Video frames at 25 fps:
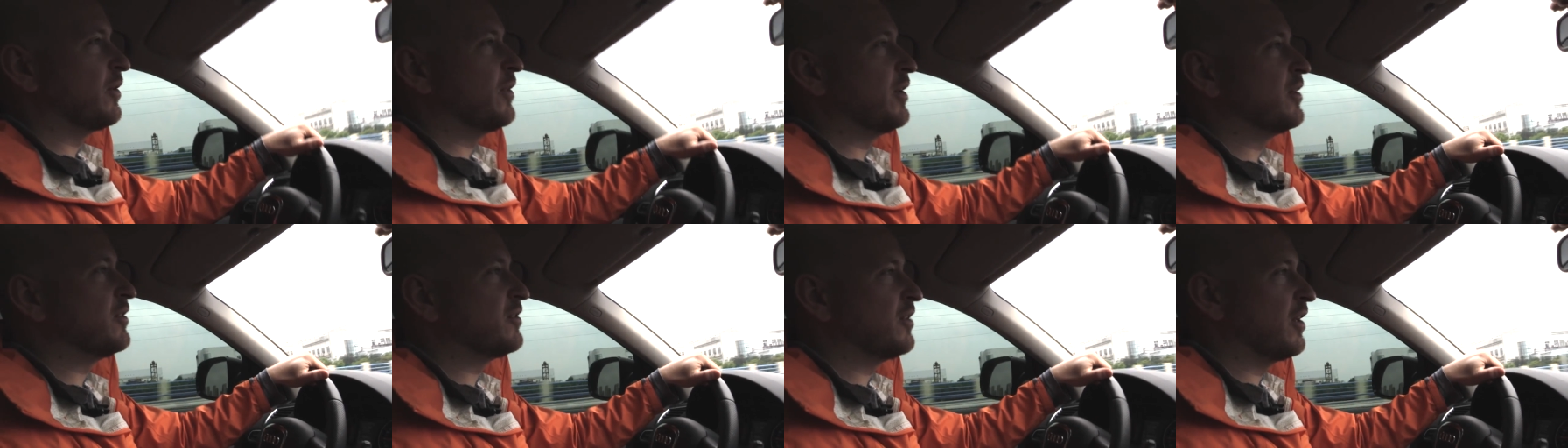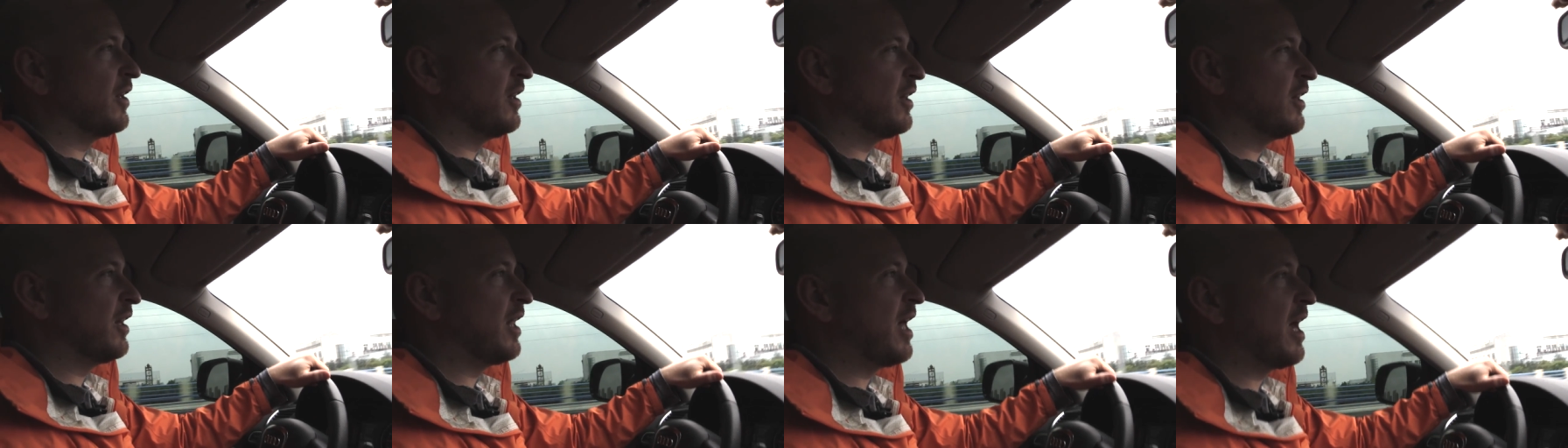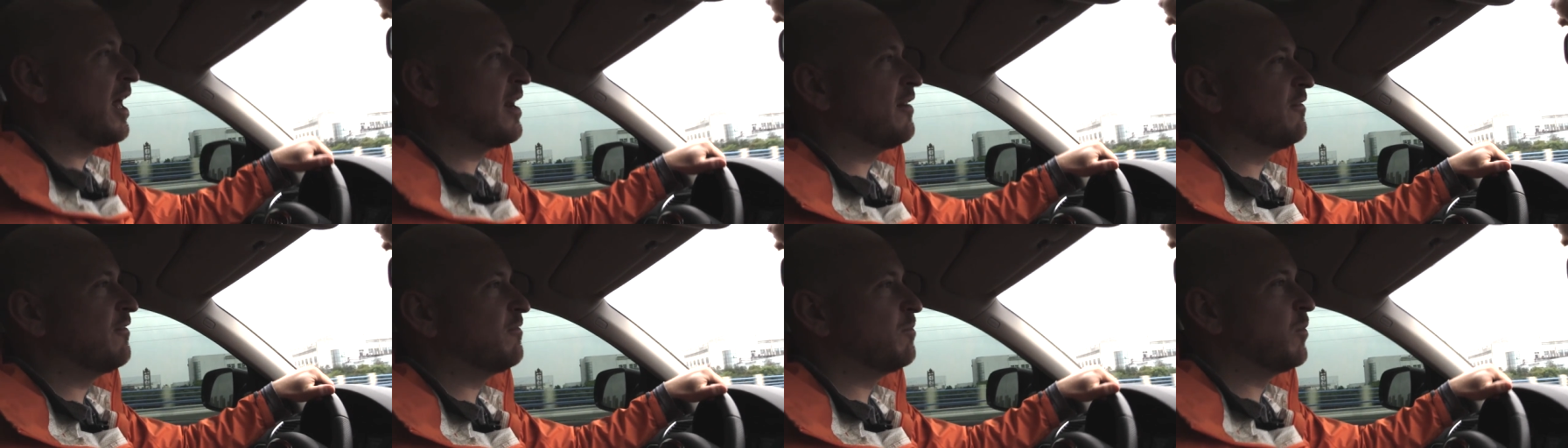there's a
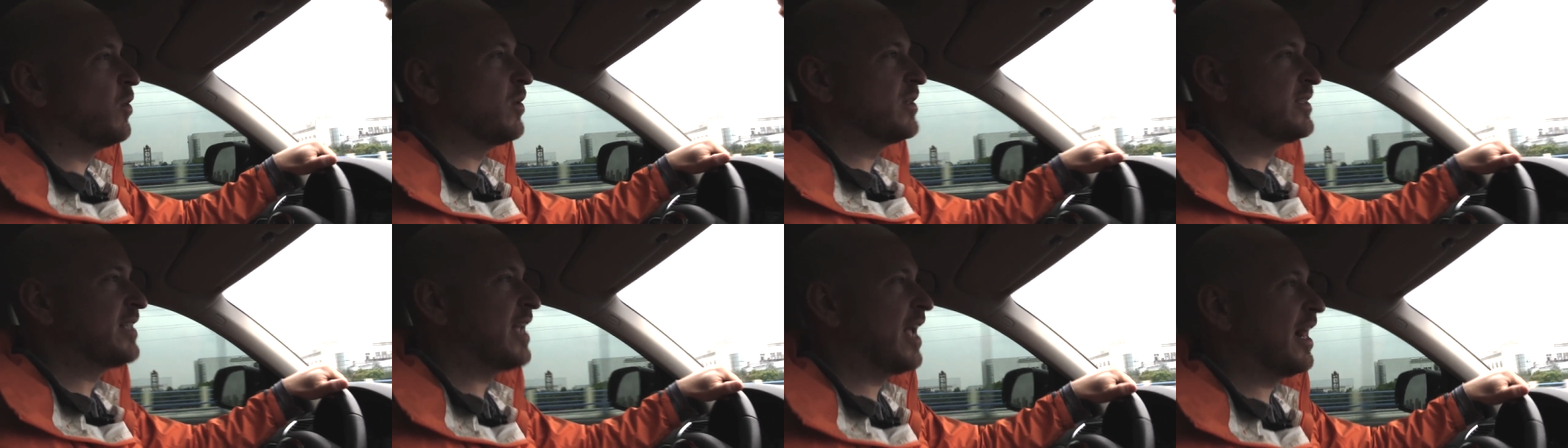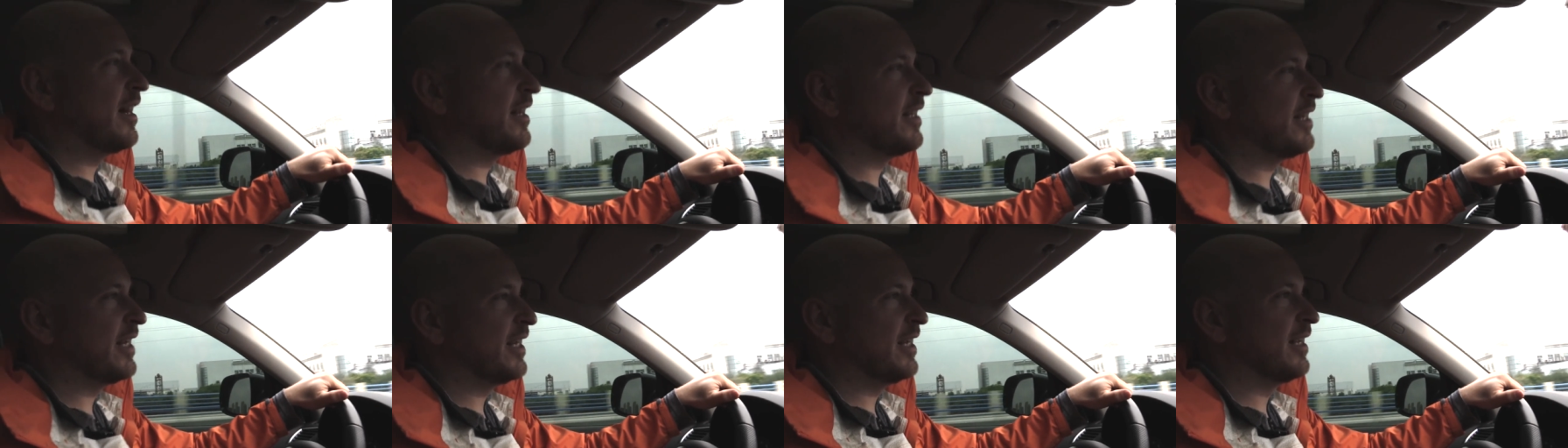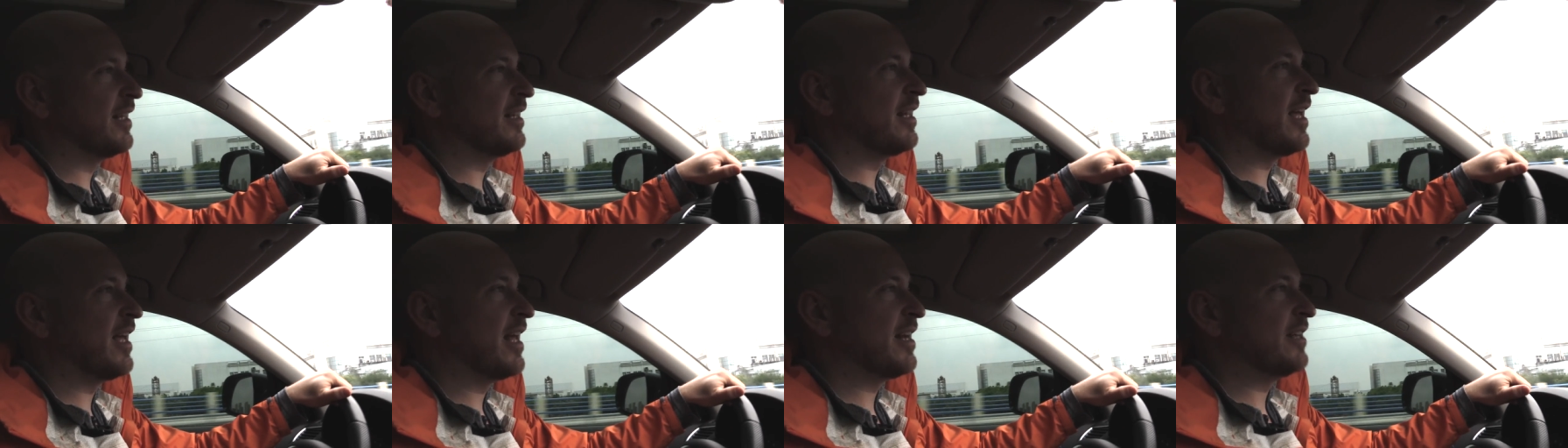lot of mortality,
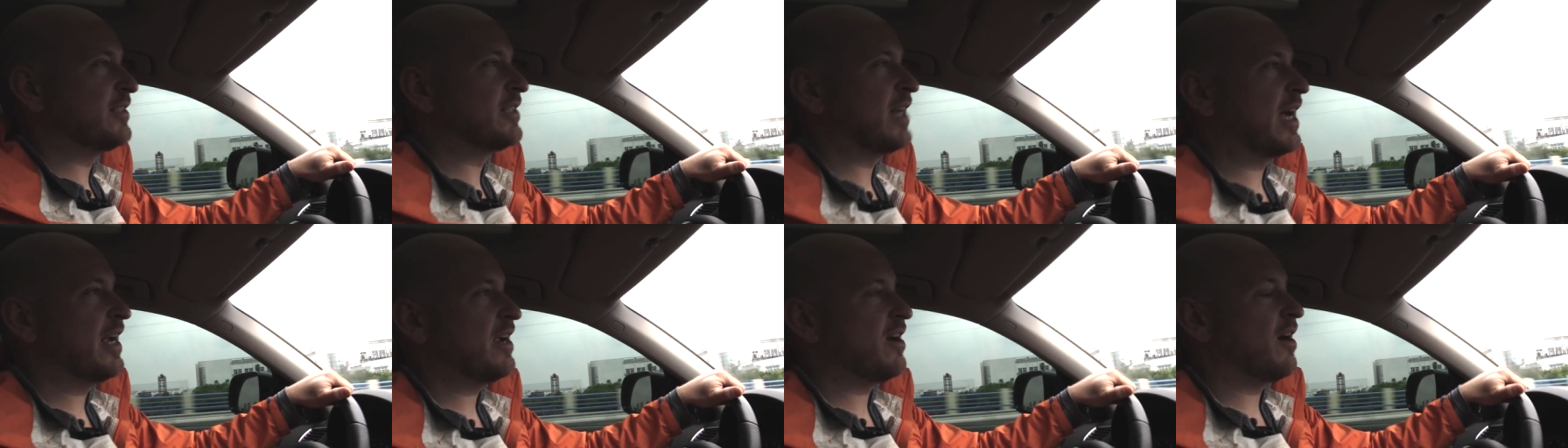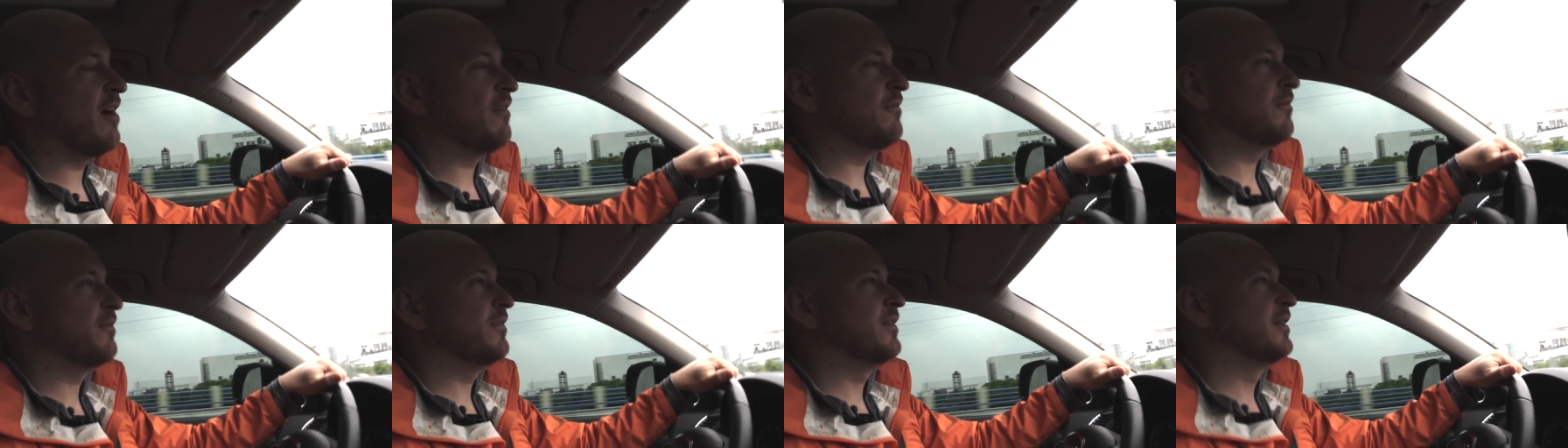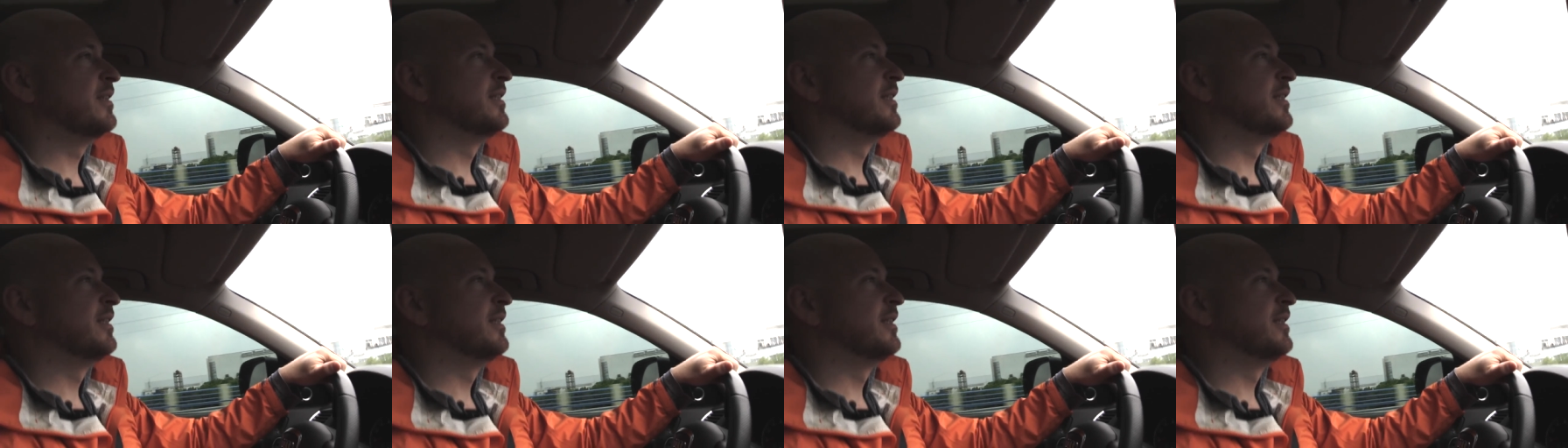a lot of die-off.